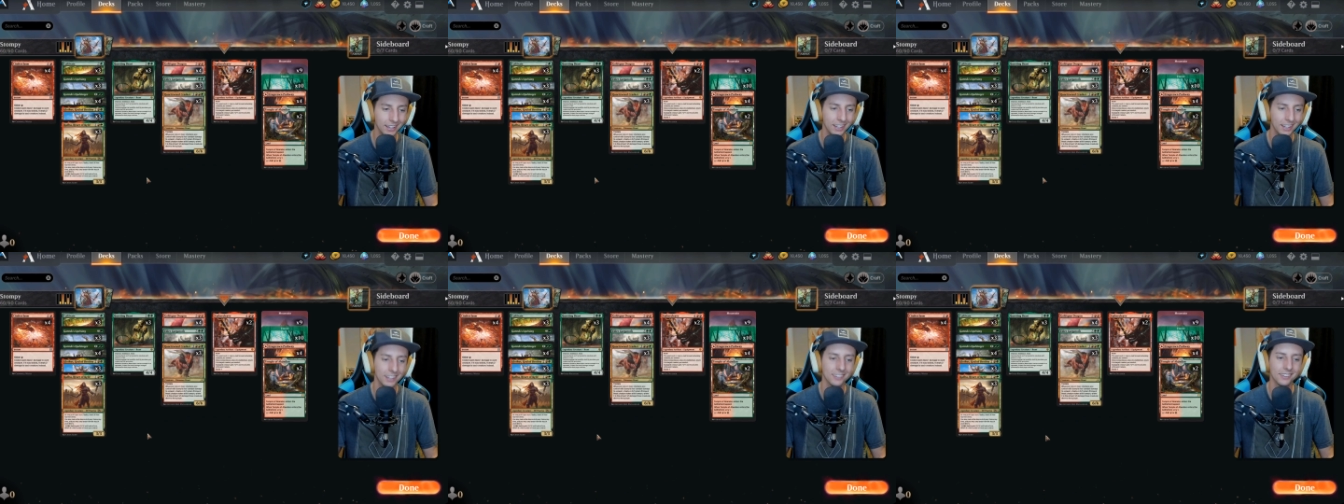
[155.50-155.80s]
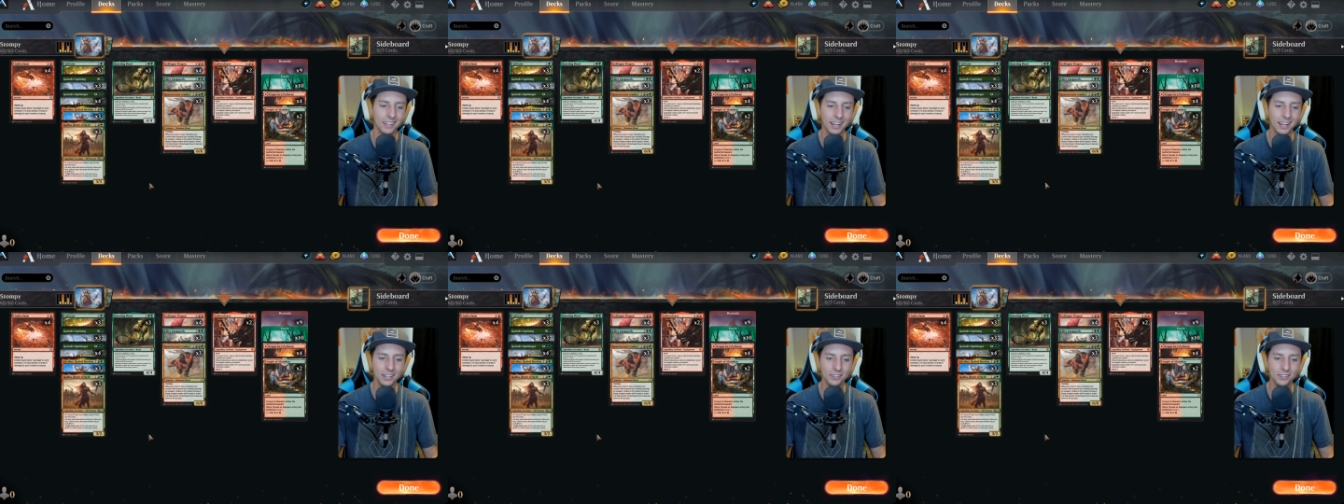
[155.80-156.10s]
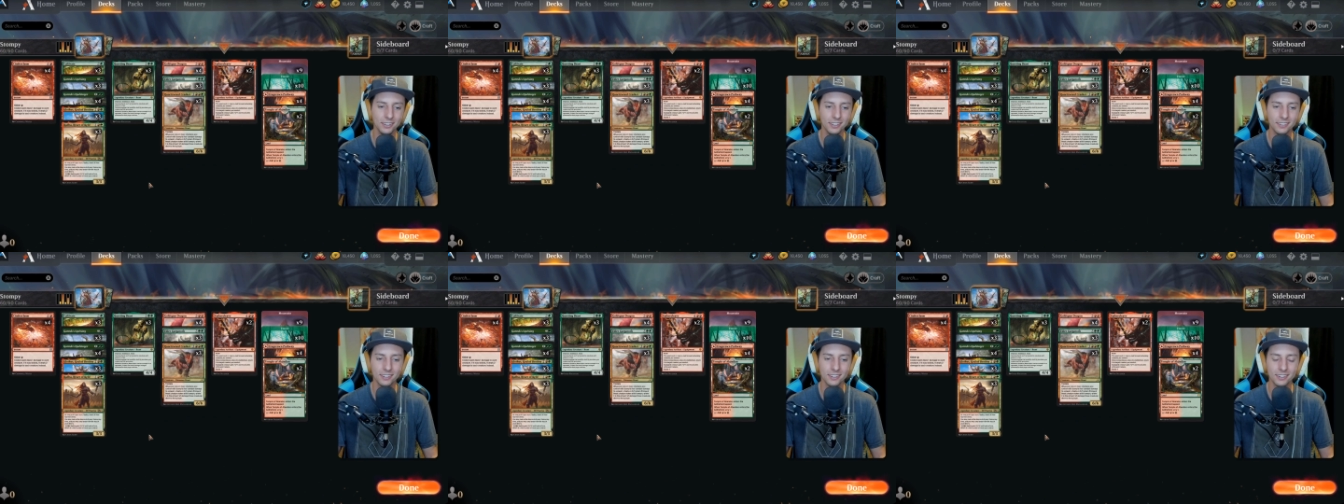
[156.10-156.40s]
So now
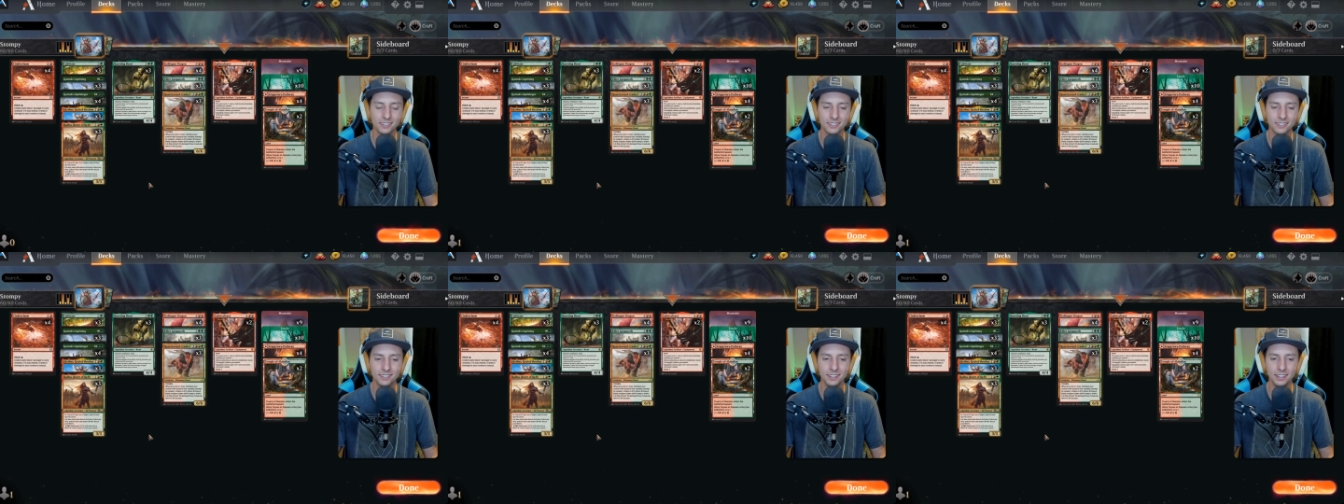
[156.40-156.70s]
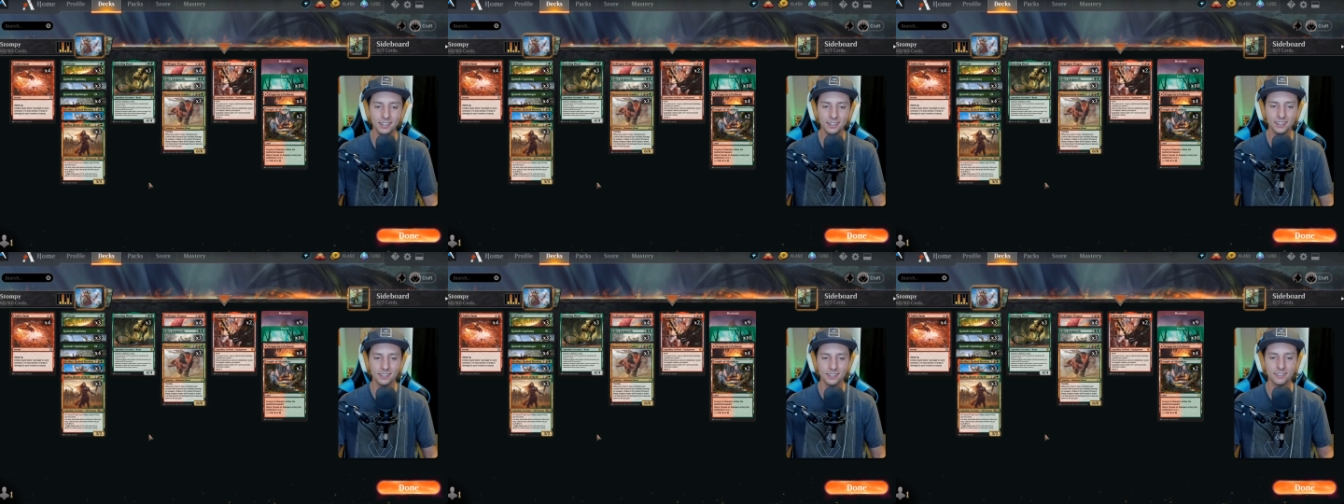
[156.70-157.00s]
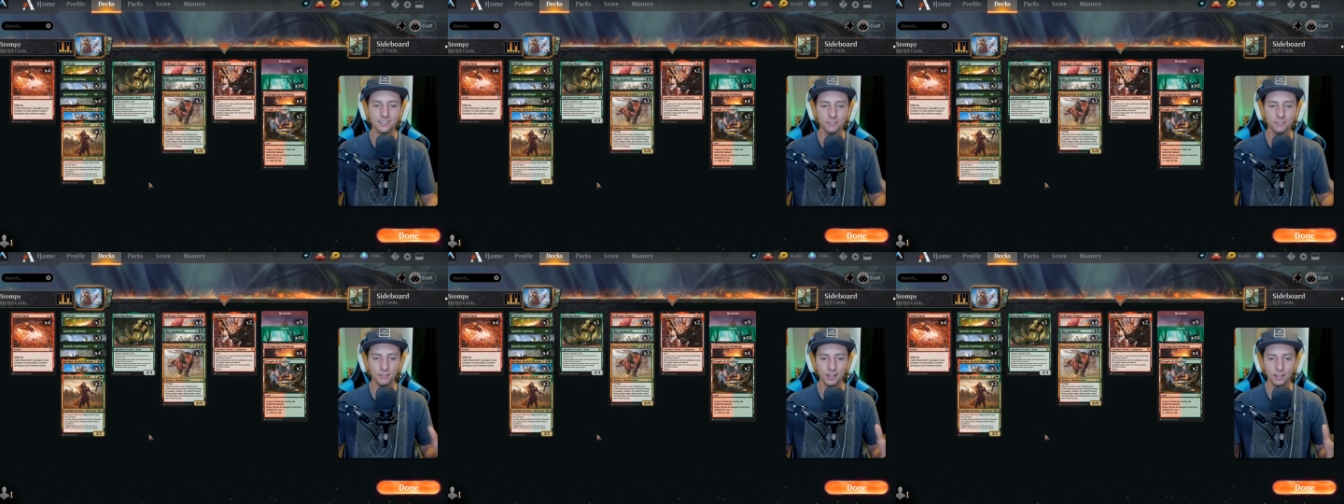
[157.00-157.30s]
you can start to see
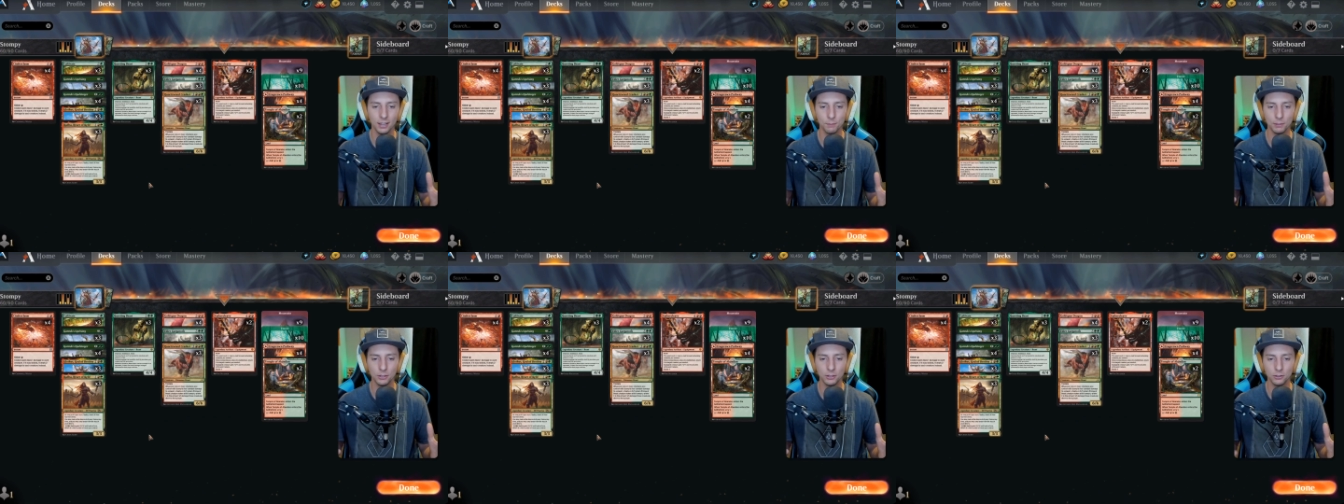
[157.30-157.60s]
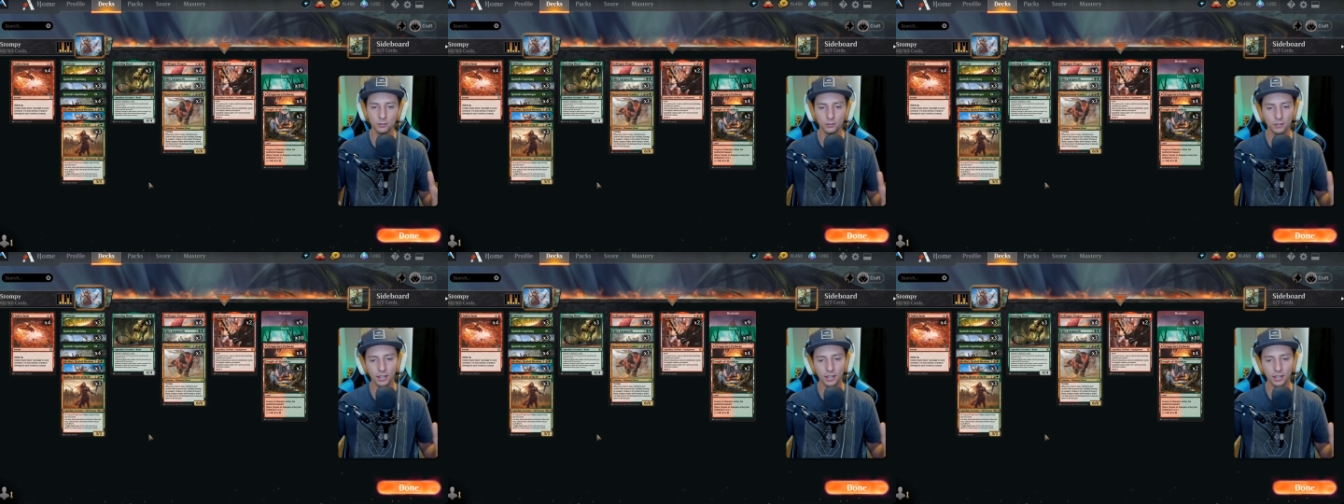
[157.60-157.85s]
this develop into,